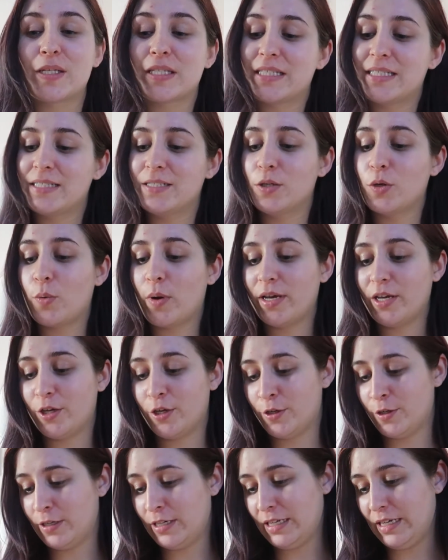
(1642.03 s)
So it's still quite
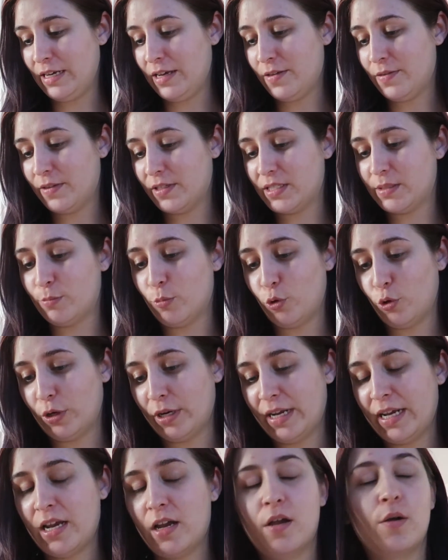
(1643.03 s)
early this
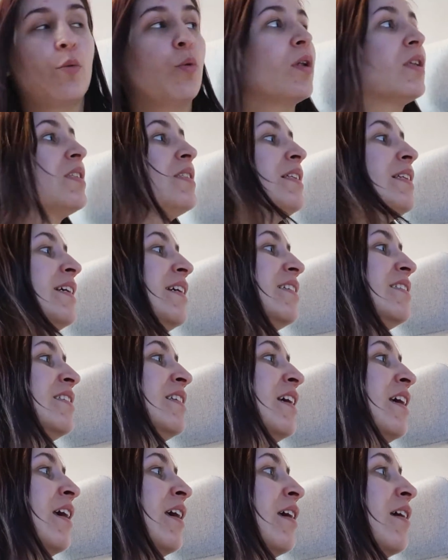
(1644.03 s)
morning. What's the date
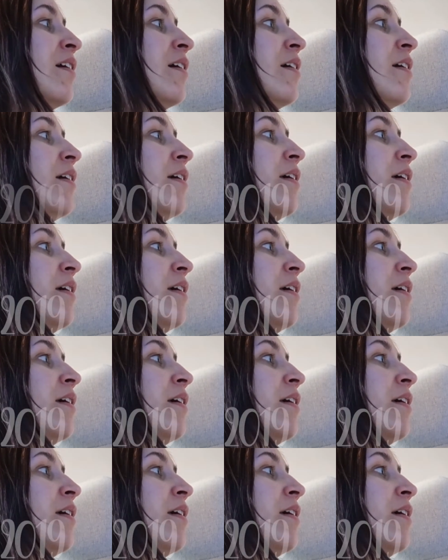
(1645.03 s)
today?